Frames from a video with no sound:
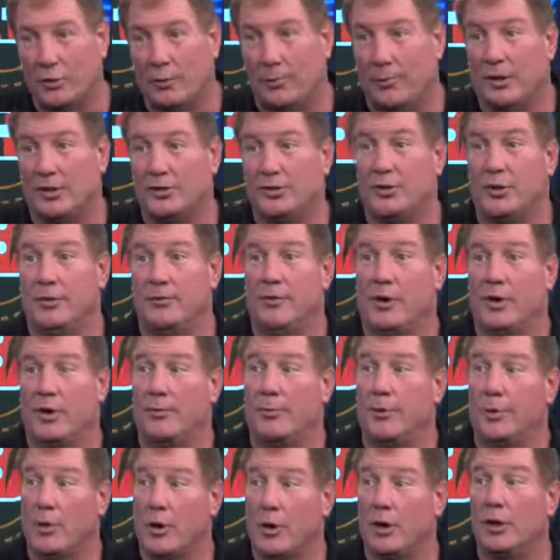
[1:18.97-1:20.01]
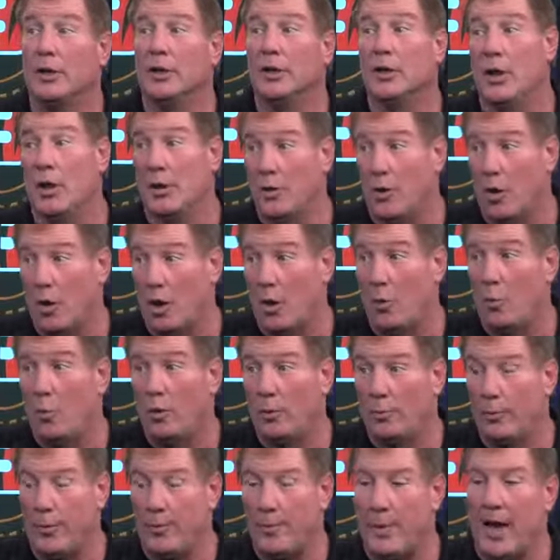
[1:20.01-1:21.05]
about Giovanni Bernard. Leon Hall
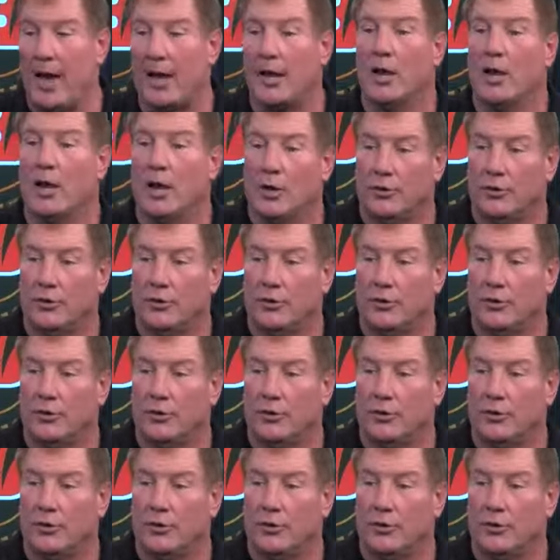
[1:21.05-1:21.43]
will be back.